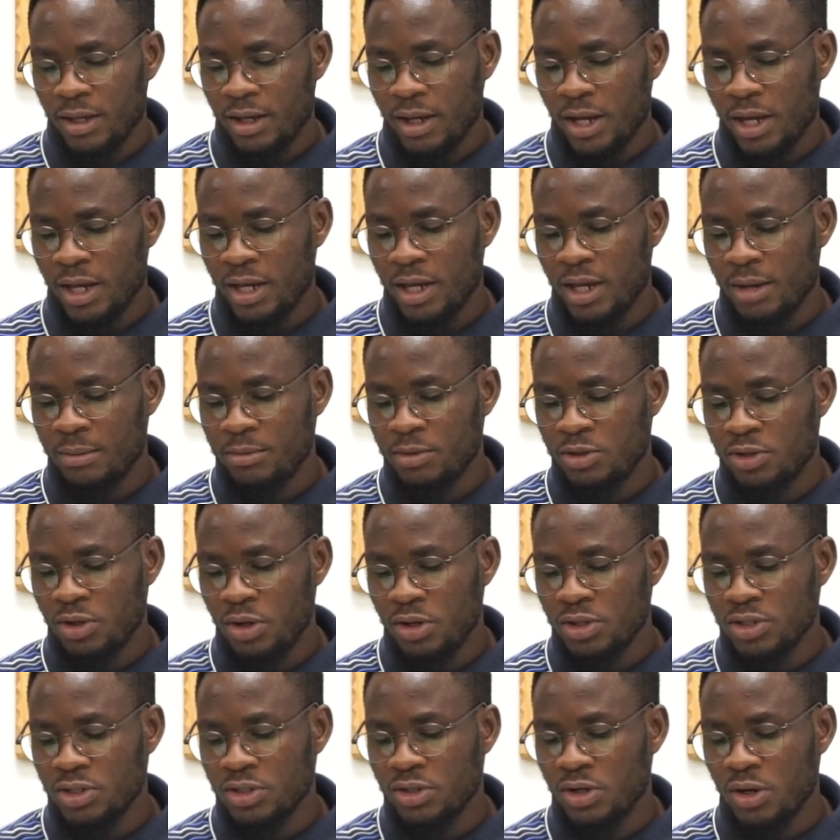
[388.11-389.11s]
I am
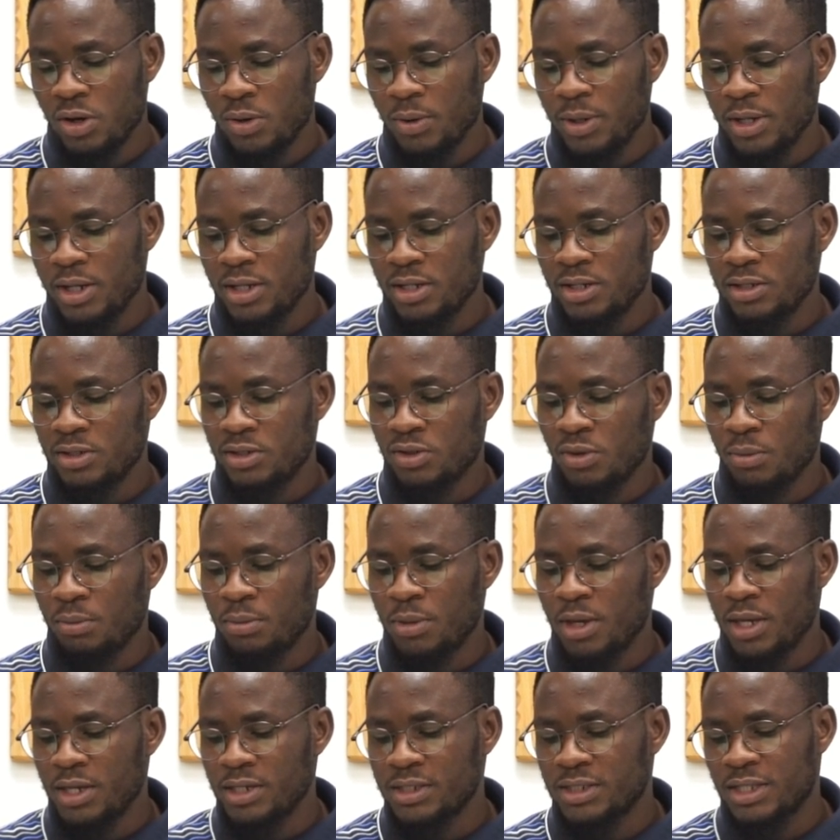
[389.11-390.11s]
not going to
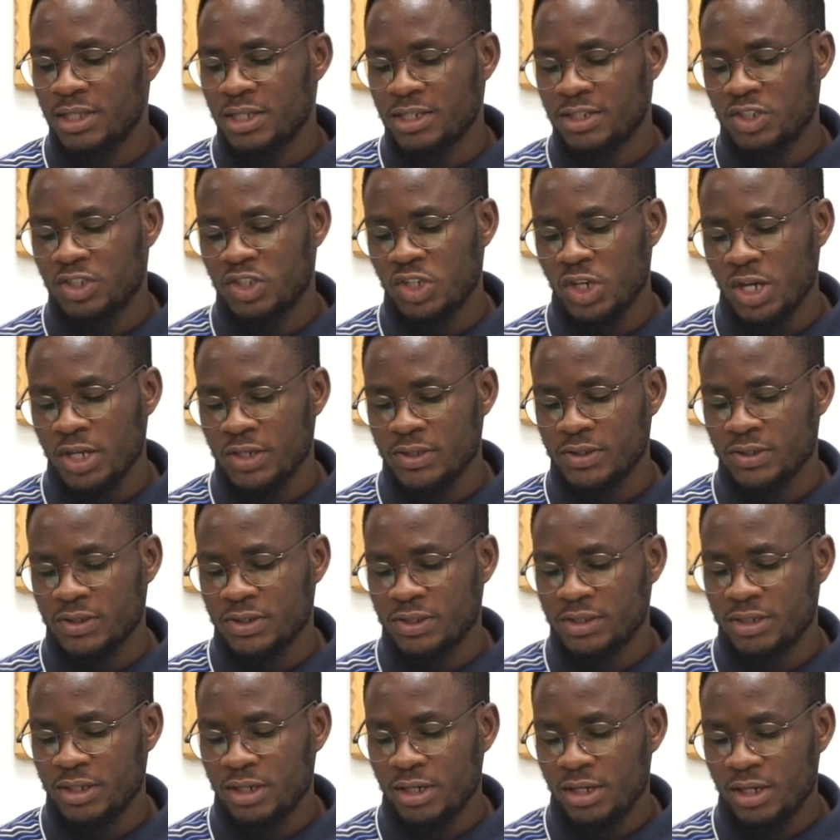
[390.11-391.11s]
miss this
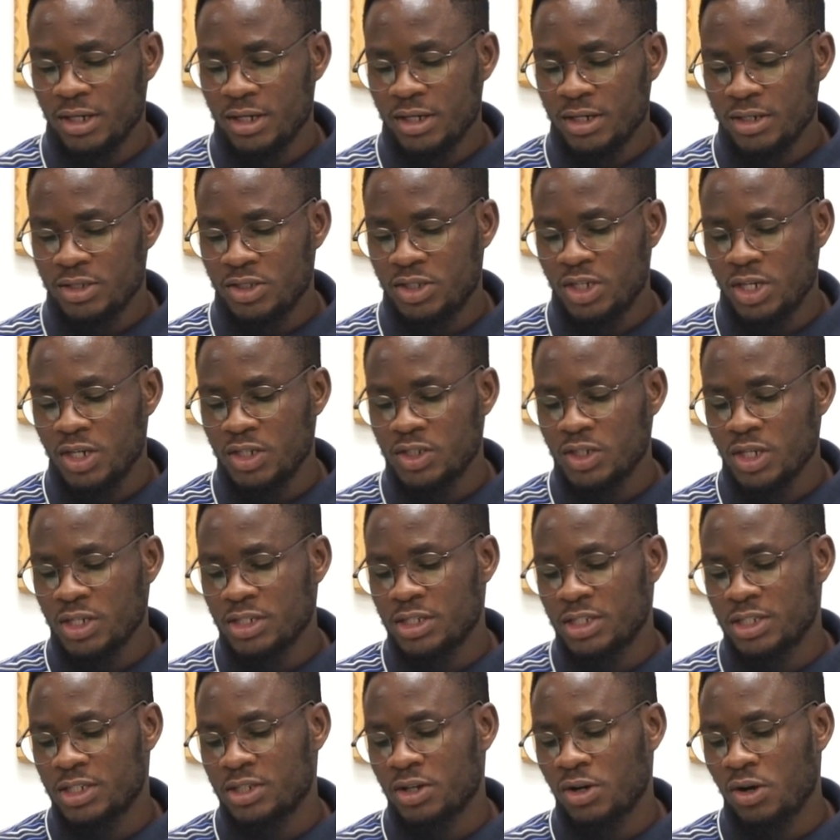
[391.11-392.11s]
chance.
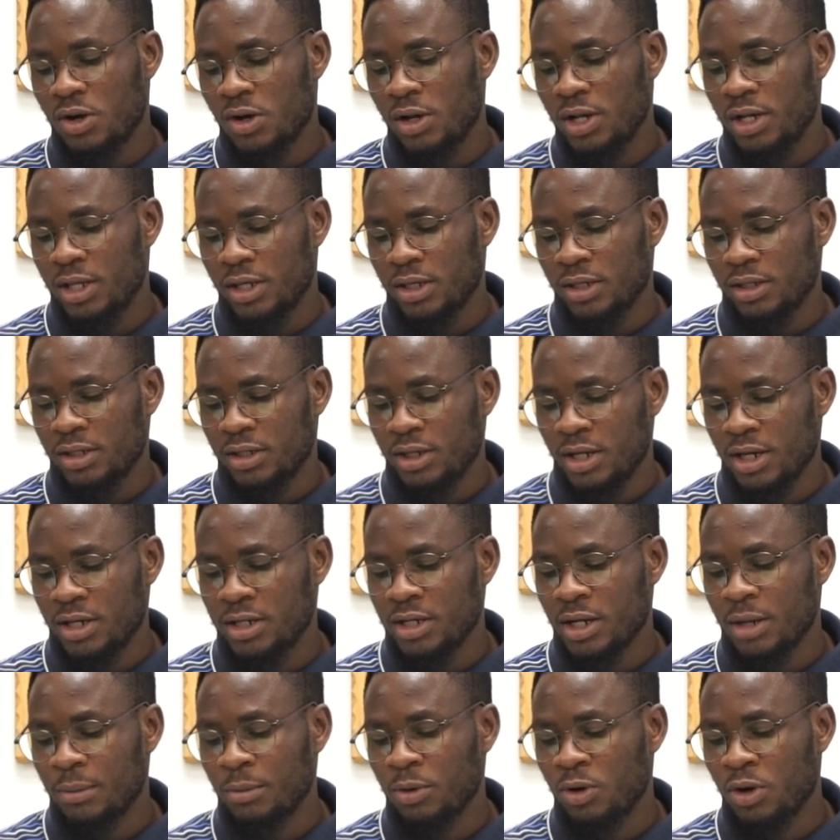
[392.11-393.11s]
Jesus is calling,
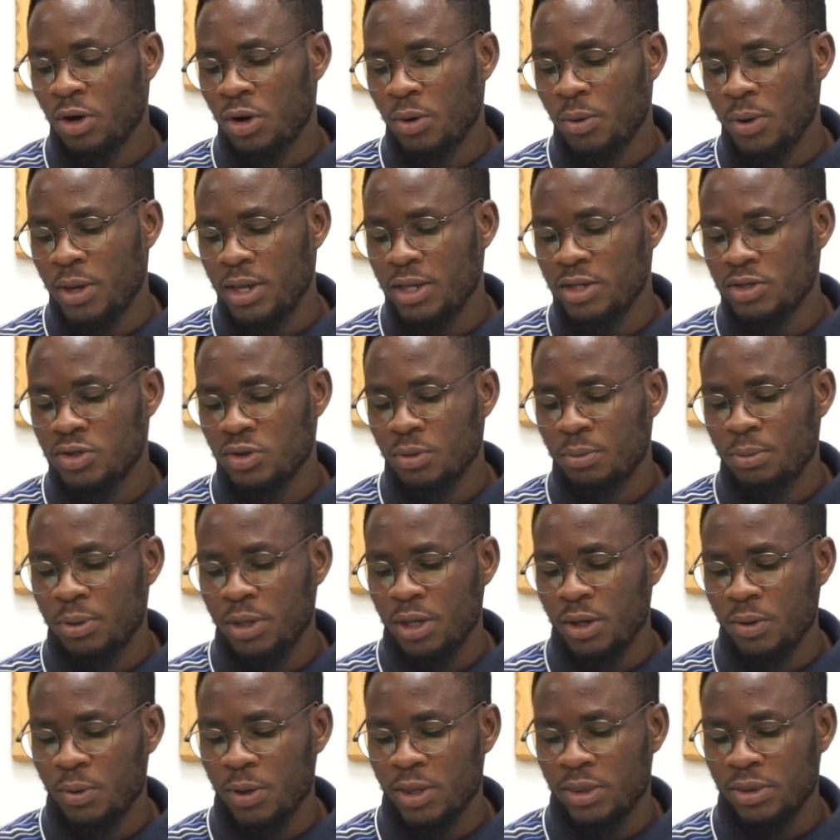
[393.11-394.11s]
and I'm going to
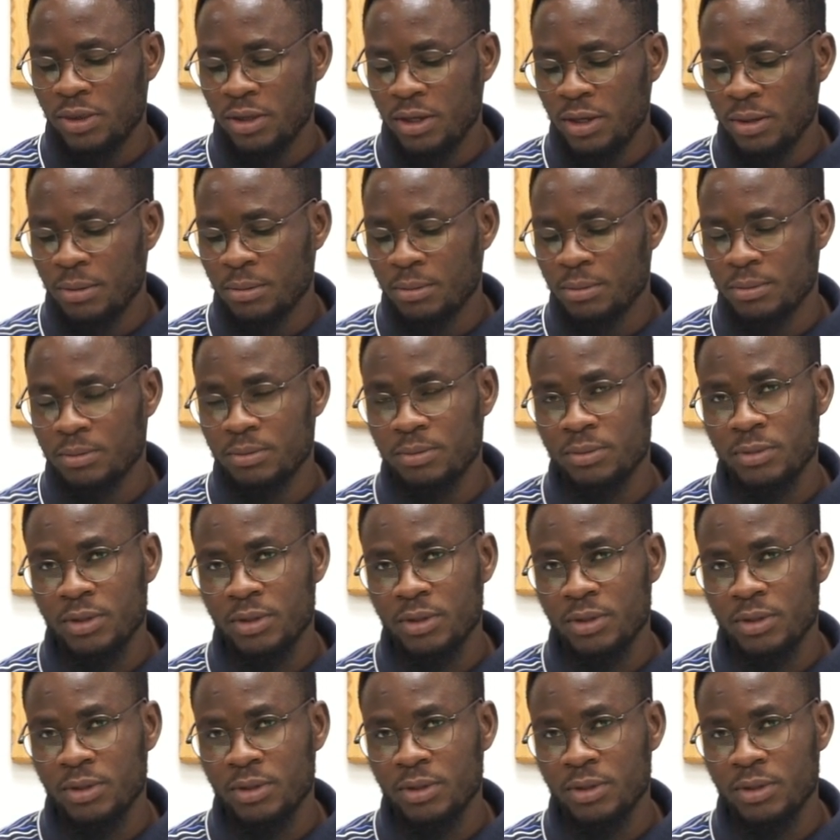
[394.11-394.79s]
be with Him.